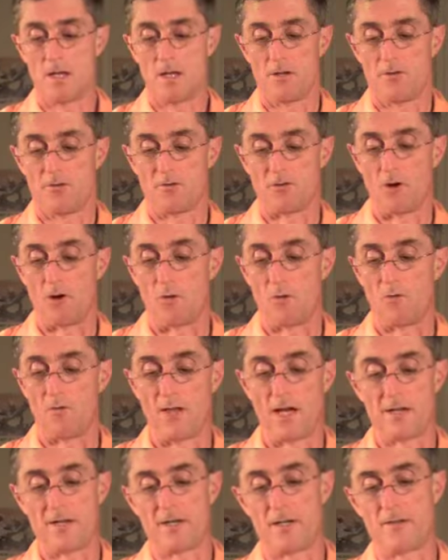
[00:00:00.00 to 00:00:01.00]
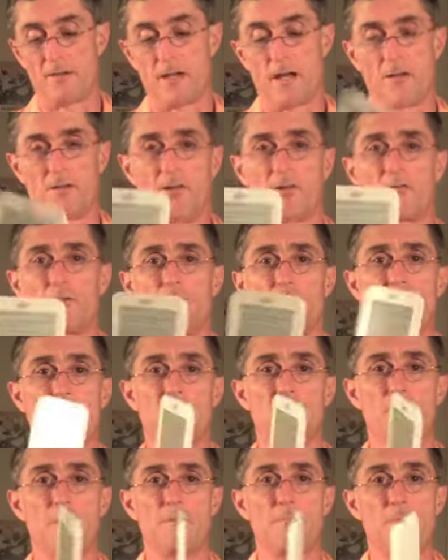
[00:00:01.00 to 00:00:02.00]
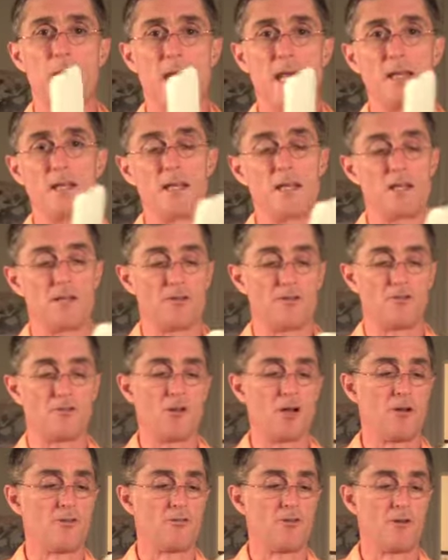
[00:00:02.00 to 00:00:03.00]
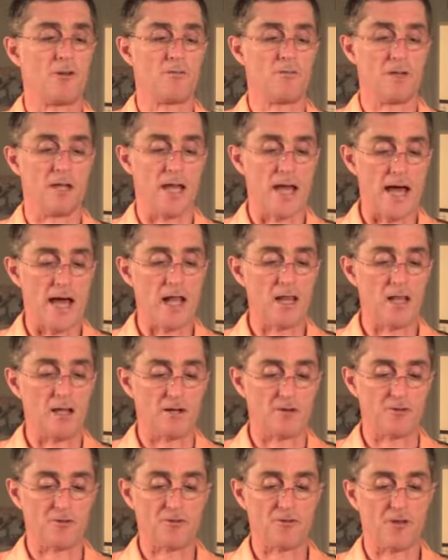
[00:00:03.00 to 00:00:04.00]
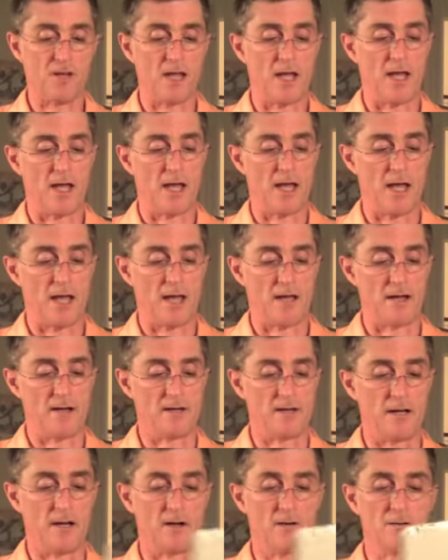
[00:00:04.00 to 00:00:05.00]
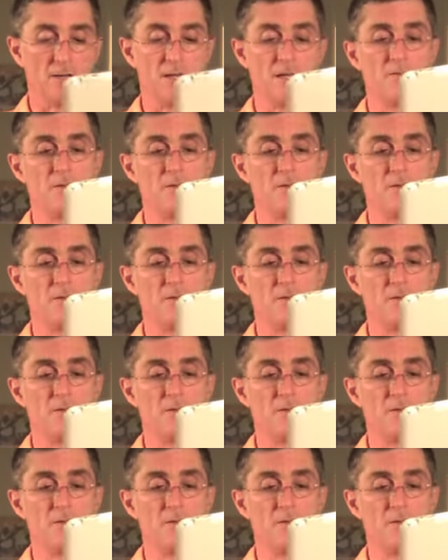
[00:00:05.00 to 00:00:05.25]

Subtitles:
So this was meant to be mainly a discussion of the Alex, and I'll give